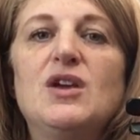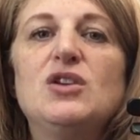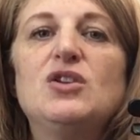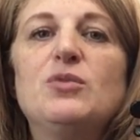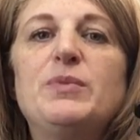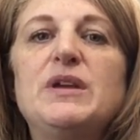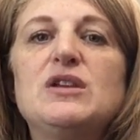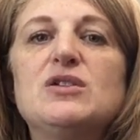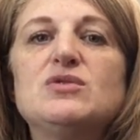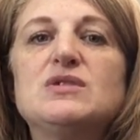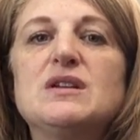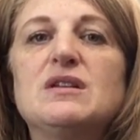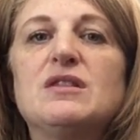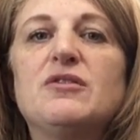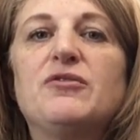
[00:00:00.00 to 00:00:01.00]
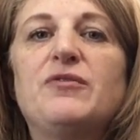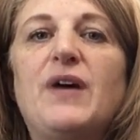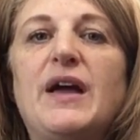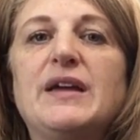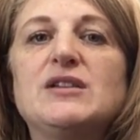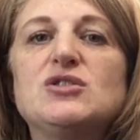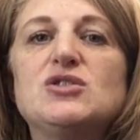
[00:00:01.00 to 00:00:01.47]
You'll be using the
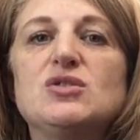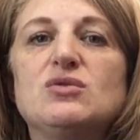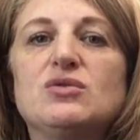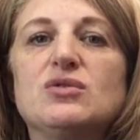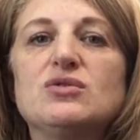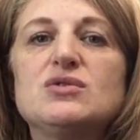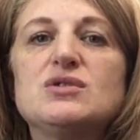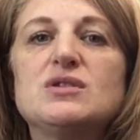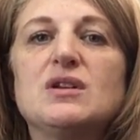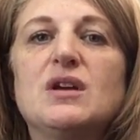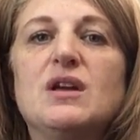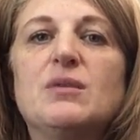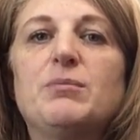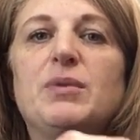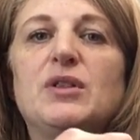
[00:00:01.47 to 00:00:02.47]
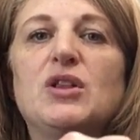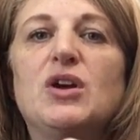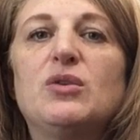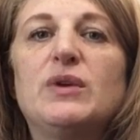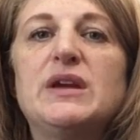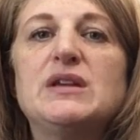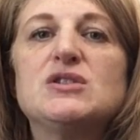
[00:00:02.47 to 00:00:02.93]
fine tuners
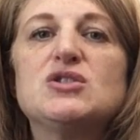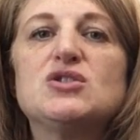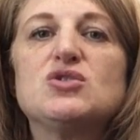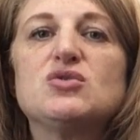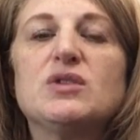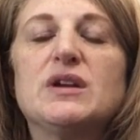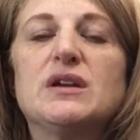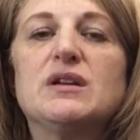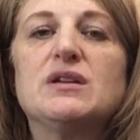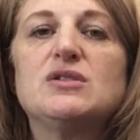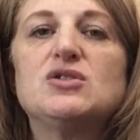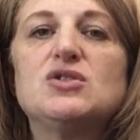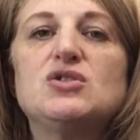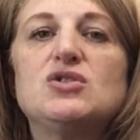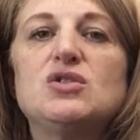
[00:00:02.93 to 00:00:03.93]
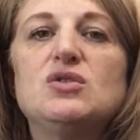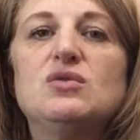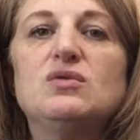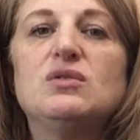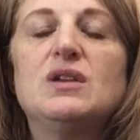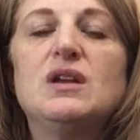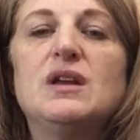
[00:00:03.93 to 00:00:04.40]
below each string to
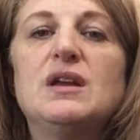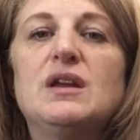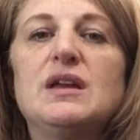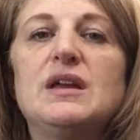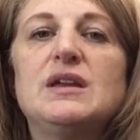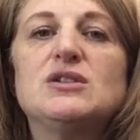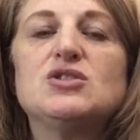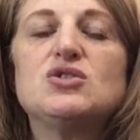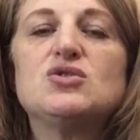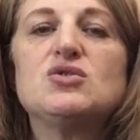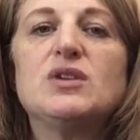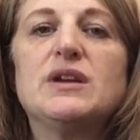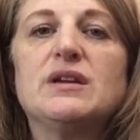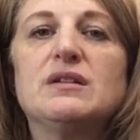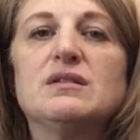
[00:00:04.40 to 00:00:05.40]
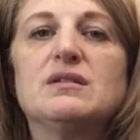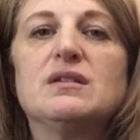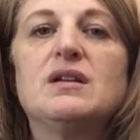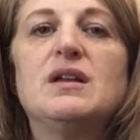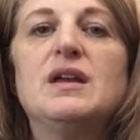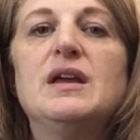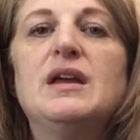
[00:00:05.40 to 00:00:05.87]
tune each string.
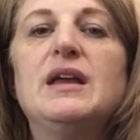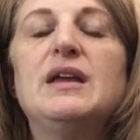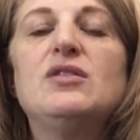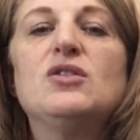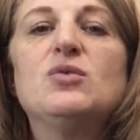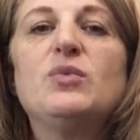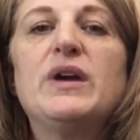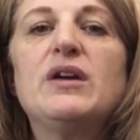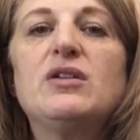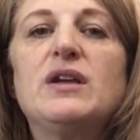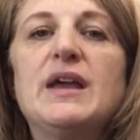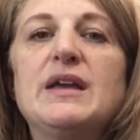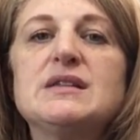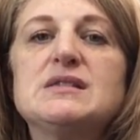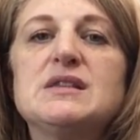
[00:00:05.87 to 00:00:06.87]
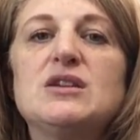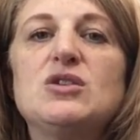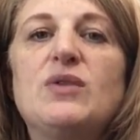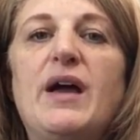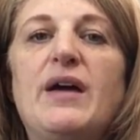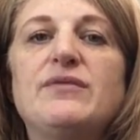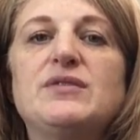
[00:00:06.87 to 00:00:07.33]
In the rare case that you
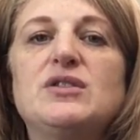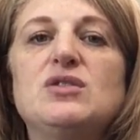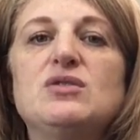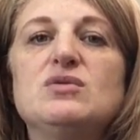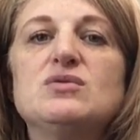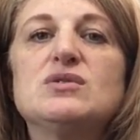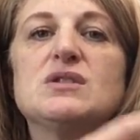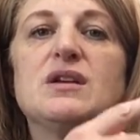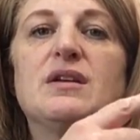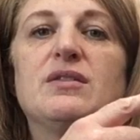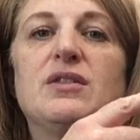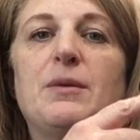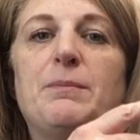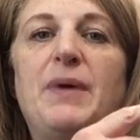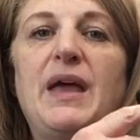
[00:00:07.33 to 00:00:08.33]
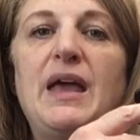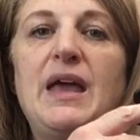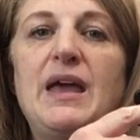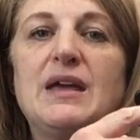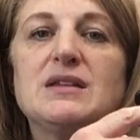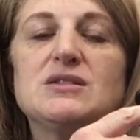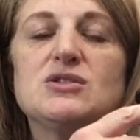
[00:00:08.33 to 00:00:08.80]
have to use the
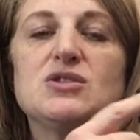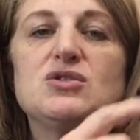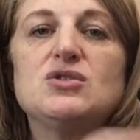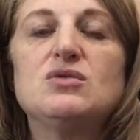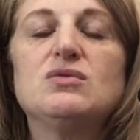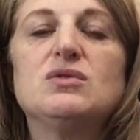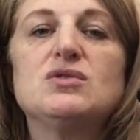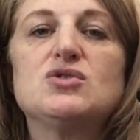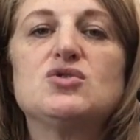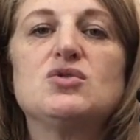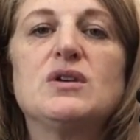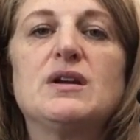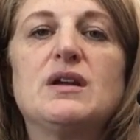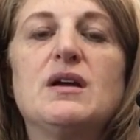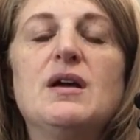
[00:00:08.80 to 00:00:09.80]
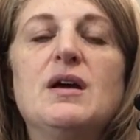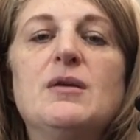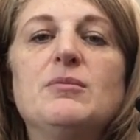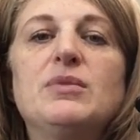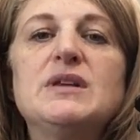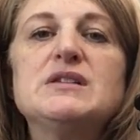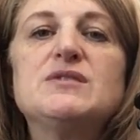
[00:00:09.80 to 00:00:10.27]
pegs to tune the string,
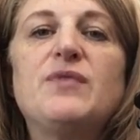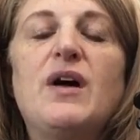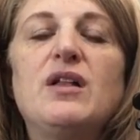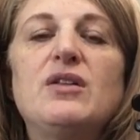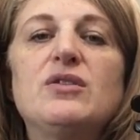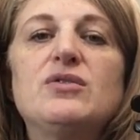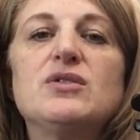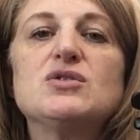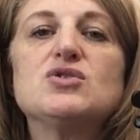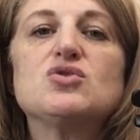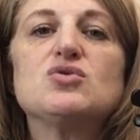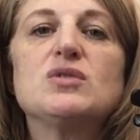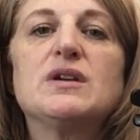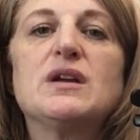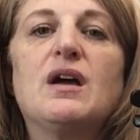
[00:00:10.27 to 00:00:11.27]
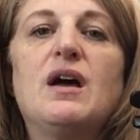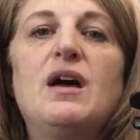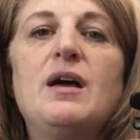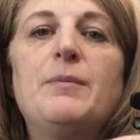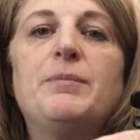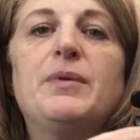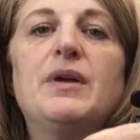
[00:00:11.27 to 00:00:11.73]
please follow the string
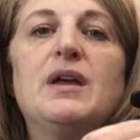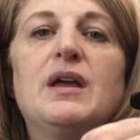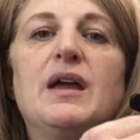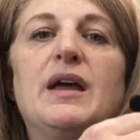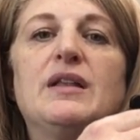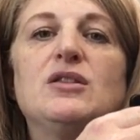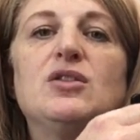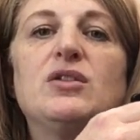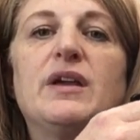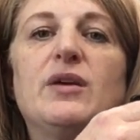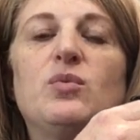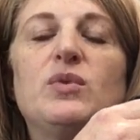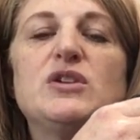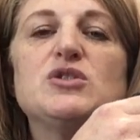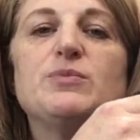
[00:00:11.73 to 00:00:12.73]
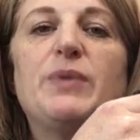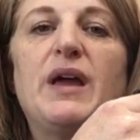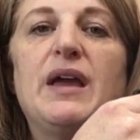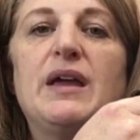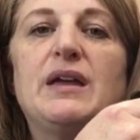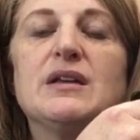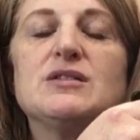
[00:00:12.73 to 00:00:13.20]
up and look at which
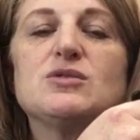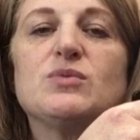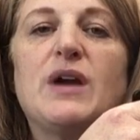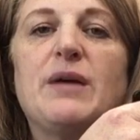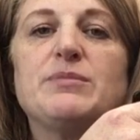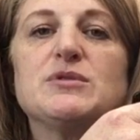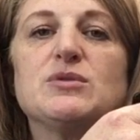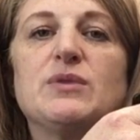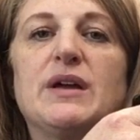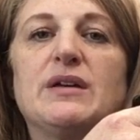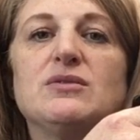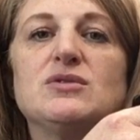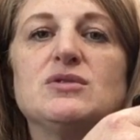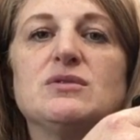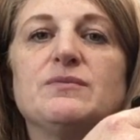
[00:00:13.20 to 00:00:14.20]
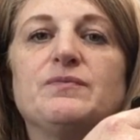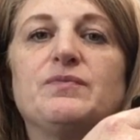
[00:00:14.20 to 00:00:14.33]
peg it's wrapped around.